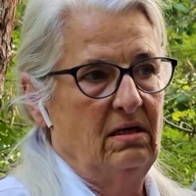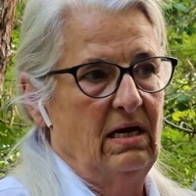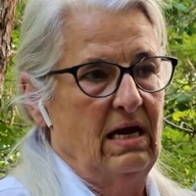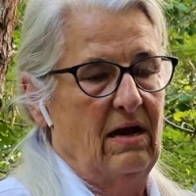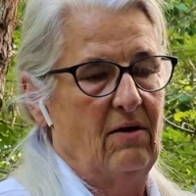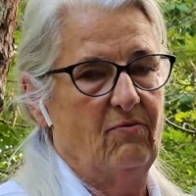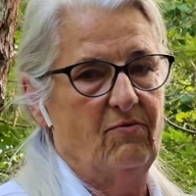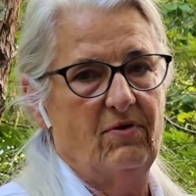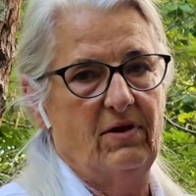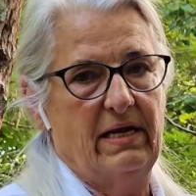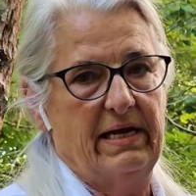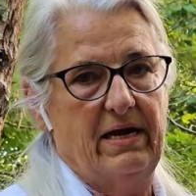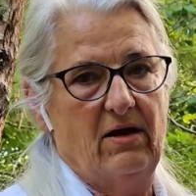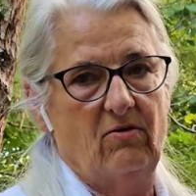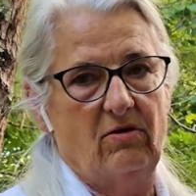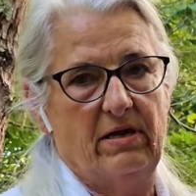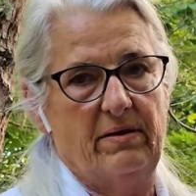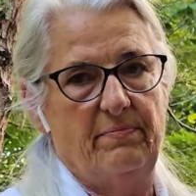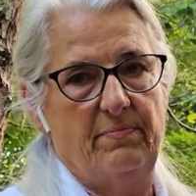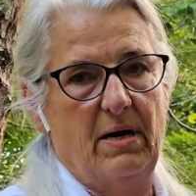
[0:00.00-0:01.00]
I really
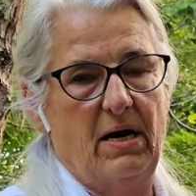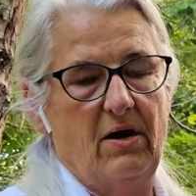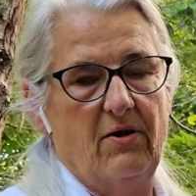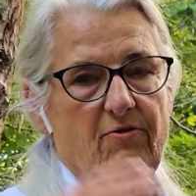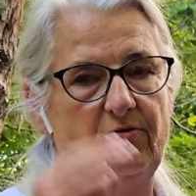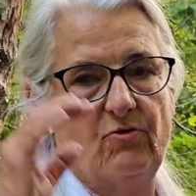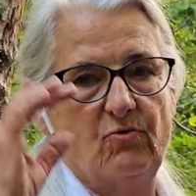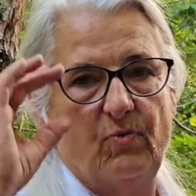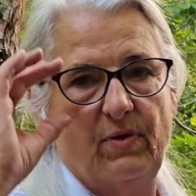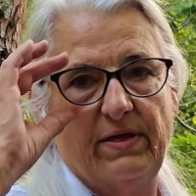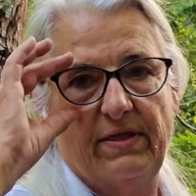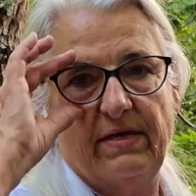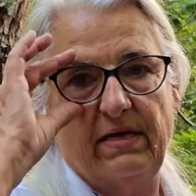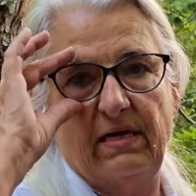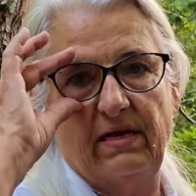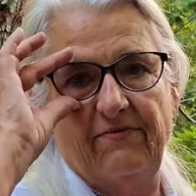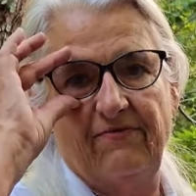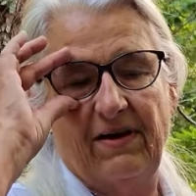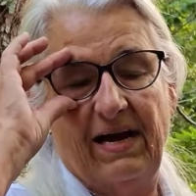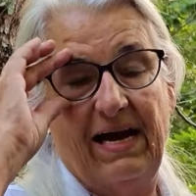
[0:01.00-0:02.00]
only bothered with it
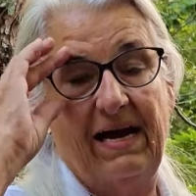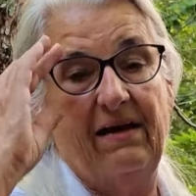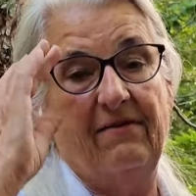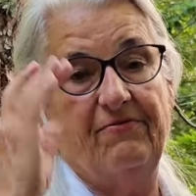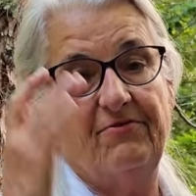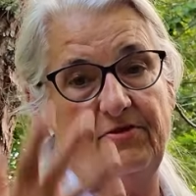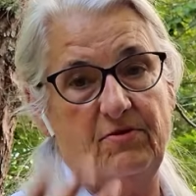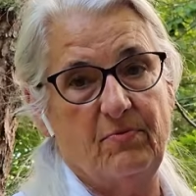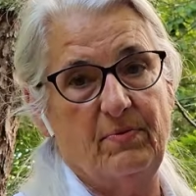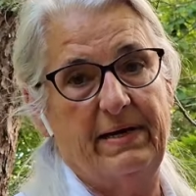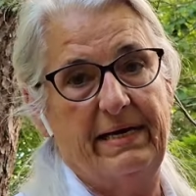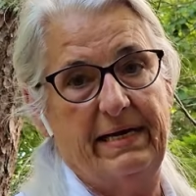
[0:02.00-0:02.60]
if I have 3